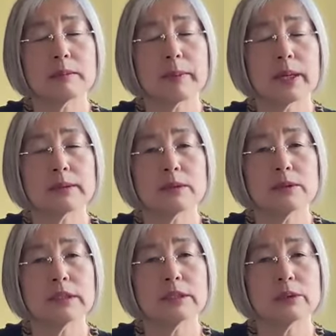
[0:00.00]
part,
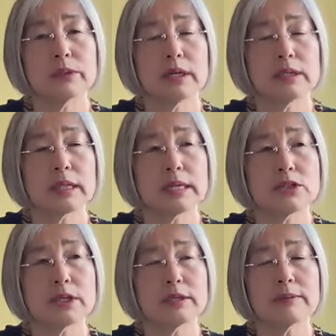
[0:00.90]
you did only
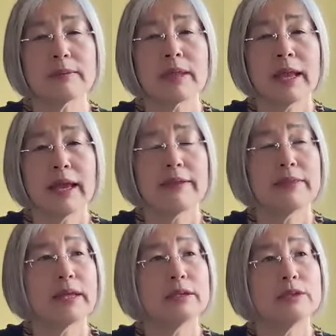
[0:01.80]
attention, and
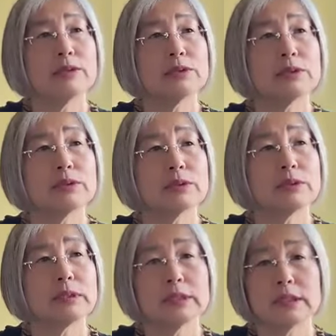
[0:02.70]
then you
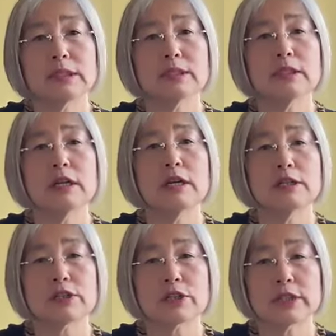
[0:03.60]
did
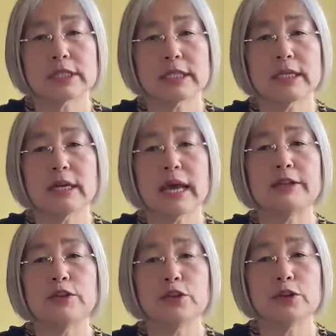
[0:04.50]
literacy
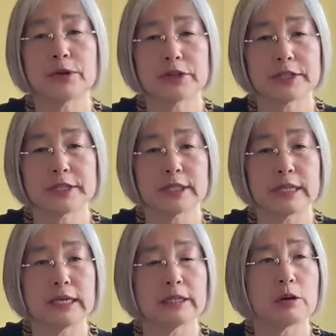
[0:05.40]
and numeracy,
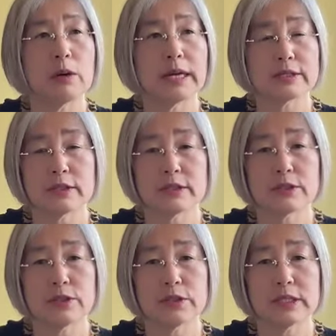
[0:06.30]
data collections
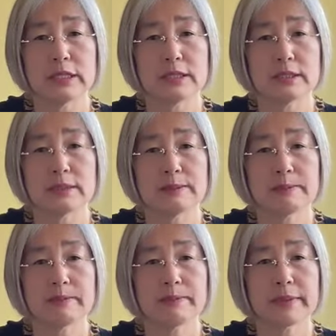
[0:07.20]
you did.
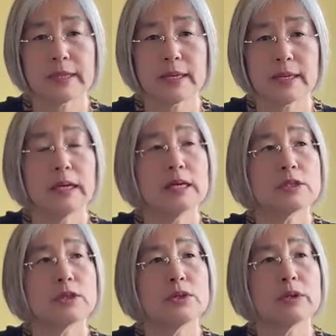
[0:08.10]
Okay,
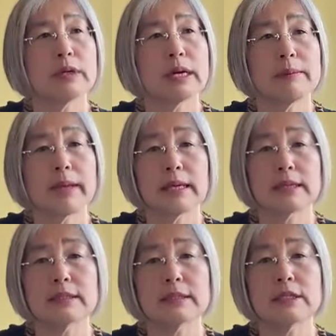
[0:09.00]
so you're gonna
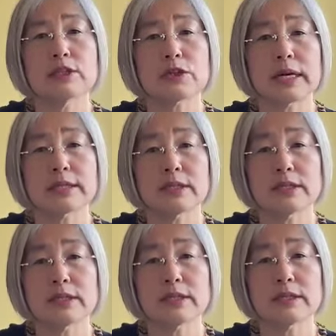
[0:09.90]
make
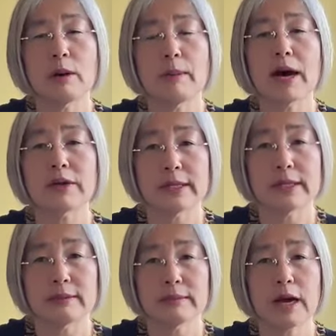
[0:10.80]
instructions about
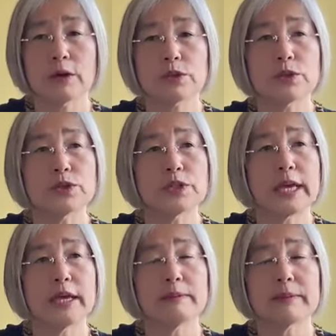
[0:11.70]
it, how to
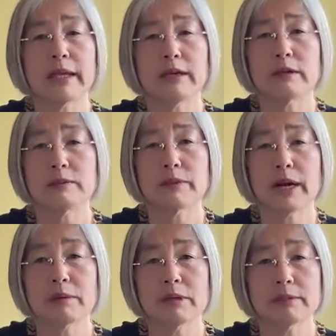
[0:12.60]
shape their
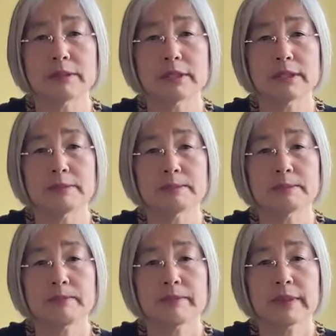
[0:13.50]
problems.
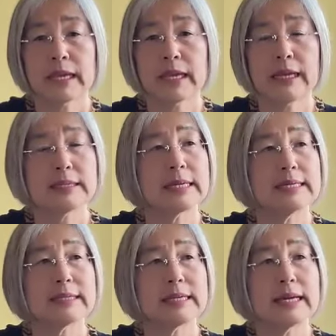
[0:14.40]
And as I
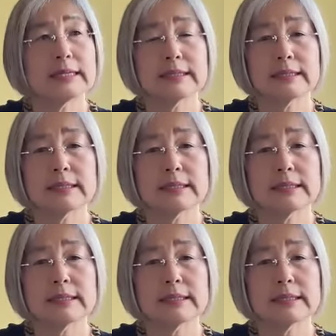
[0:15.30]
said,